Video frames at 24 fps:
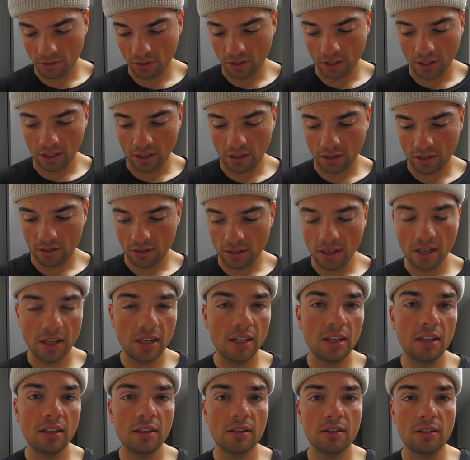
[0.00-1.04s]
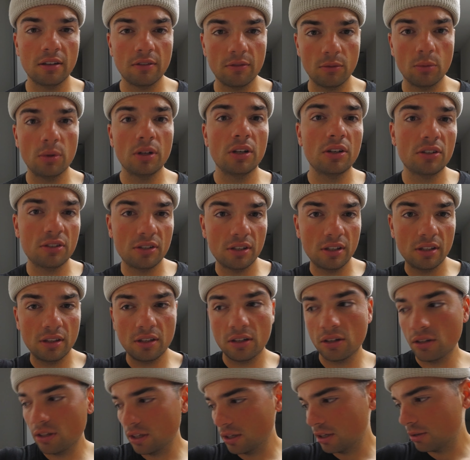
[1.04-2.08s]
Like taking when you're sitting
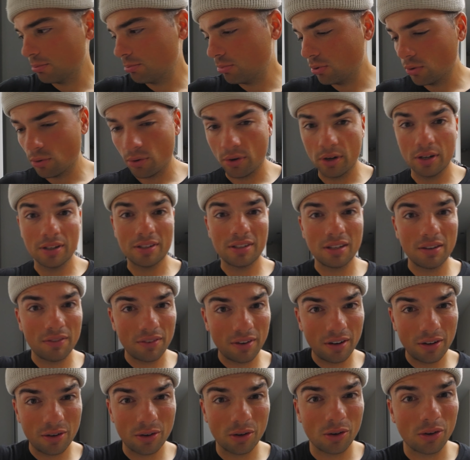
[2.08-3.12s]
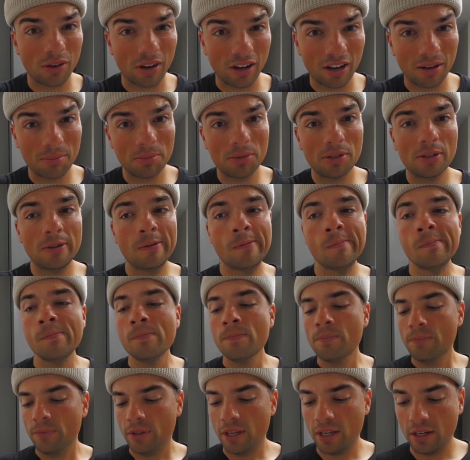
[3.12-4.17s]
there like pouring 700 grams
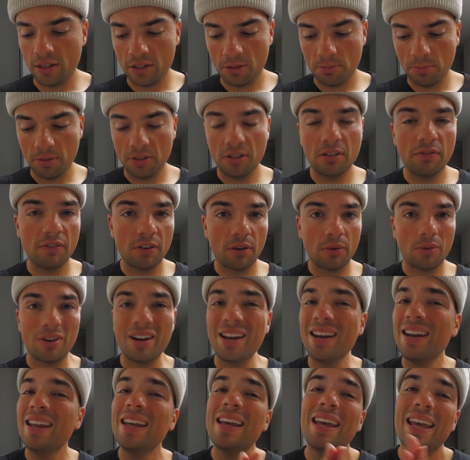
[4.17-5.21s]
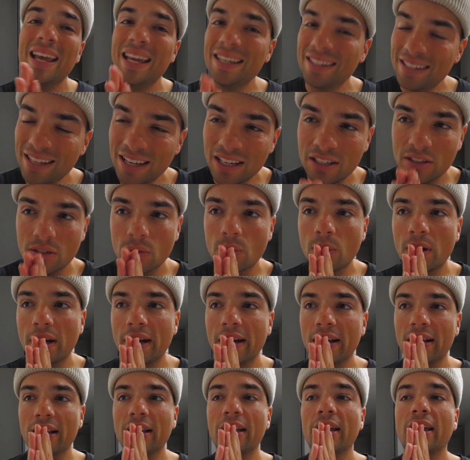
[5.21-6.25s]
at a specific rate, it takes a
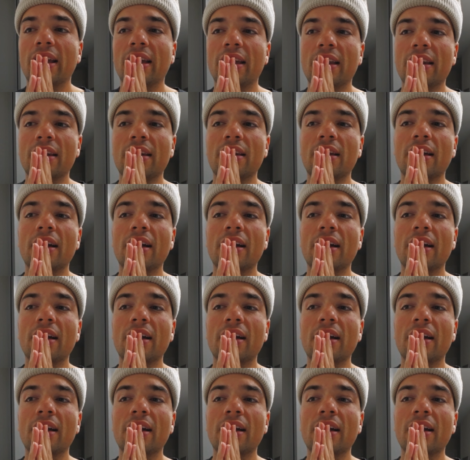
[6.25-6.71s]
while. And